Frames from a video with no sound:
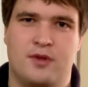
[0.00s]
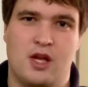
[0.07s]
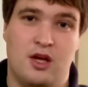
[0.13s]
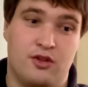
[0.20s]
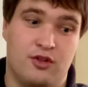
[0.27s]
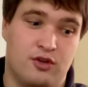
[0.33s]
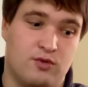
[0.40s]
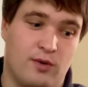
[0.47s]

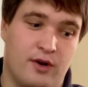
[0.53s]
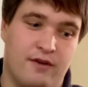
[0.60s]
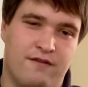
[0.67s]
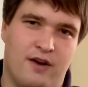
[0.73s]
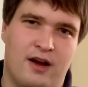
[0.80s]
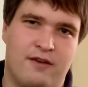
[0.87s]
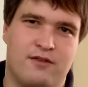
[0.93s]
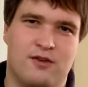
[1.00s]
The
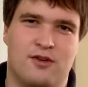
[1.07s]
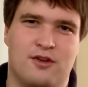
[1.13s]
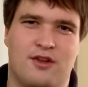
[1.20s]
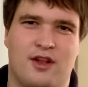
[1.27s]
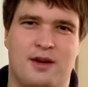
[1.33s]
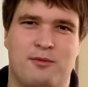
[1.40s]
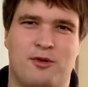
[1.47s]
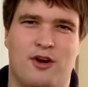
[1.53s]
25-year-old
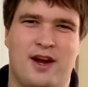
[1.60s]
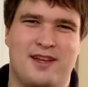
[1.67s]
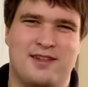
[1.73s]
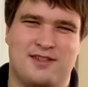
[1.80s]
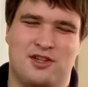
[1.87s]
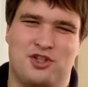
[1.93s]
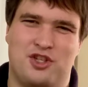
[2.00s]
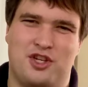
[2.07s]
Glen Moray
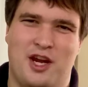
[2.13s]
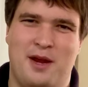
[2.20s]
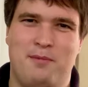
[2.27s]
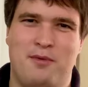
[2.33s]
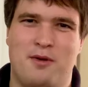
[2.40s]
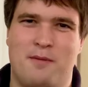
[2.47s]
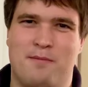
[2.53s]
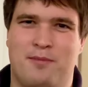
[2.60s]
isn't cheap,
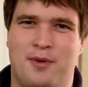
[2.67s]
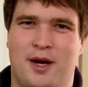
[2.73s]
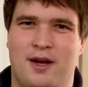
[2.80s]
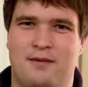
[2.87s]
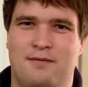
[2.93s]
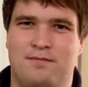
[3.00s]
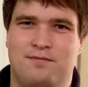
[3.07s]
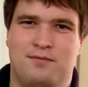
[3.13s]
but
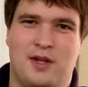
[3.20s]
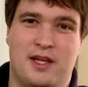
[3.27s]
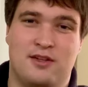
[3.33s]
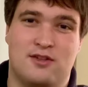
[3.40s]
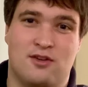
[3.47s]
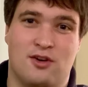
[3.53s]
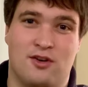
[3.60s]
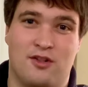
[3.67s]
it's
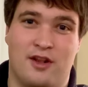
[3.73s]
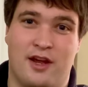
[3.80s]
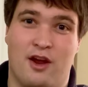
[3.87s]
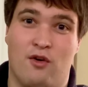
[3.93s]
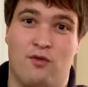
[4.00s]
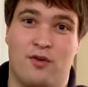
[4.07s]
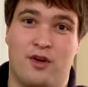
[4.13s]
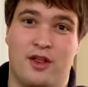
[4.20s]
certainly a
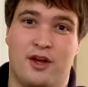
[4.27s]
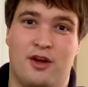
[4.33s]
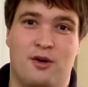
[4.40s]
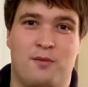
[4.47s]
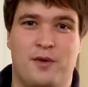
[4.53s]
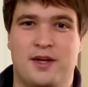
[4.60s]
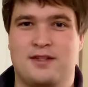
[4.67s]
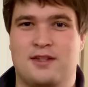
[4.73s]
really good
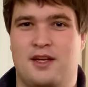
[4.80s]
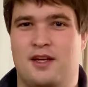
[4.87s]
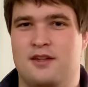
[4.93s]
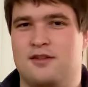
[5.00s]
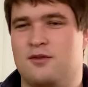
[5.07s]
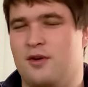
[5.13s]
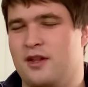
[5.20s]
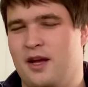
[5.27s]
whiskey,
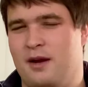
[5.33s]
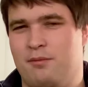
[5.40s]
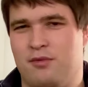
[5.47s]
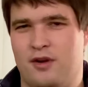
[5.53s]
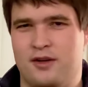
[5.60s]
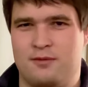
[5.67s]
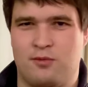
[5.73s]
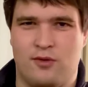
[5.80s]
so at that price
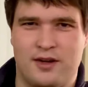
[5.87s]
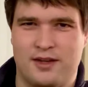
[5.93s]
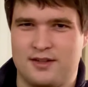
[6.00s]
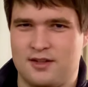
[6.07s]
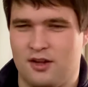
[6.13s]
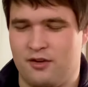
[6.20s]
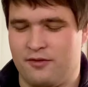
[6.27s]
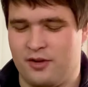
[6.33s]
point it's
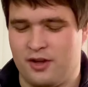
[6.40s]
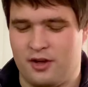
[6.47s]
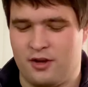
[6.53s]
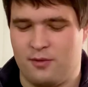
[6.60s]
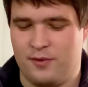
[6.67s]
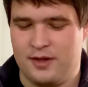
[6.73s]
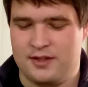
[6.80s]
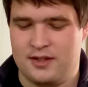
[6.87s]
still a really good
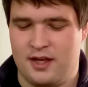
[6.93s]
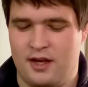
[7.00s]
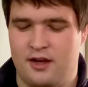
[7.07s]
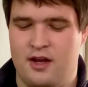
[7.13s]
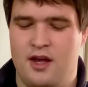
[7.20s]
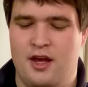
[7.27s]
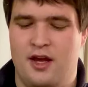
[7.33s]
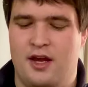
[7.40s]
whiskey.
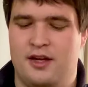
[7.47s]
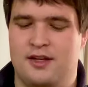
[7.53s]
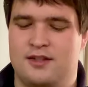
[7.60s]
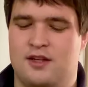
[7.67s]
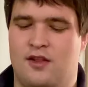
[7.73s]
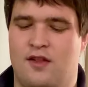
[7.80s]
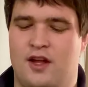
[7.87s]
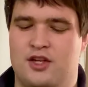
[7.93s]
It
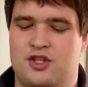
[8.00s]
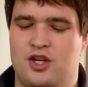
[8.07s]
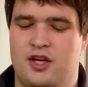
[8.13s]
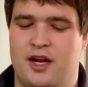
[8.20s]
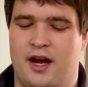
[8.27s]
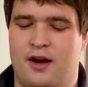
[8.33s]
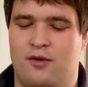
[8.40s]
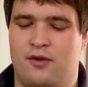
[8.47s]
doesn't let you
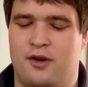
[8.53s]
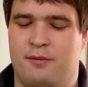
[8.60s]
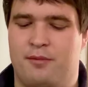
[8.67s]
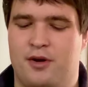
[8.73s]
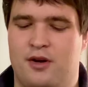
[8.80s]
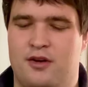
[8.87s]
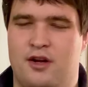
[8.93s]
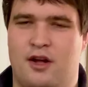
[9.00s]
down
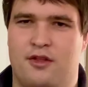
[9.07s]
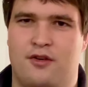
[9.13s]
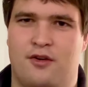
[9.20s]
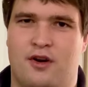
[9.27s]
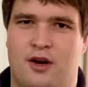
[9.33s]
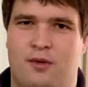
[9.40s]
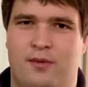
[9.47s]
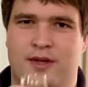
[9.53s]
compared to other
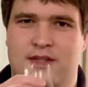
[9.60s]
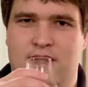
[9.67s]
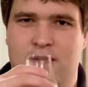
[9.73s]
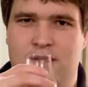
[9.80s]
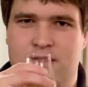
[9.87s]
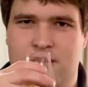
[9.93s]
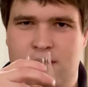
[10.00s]
whiskeys.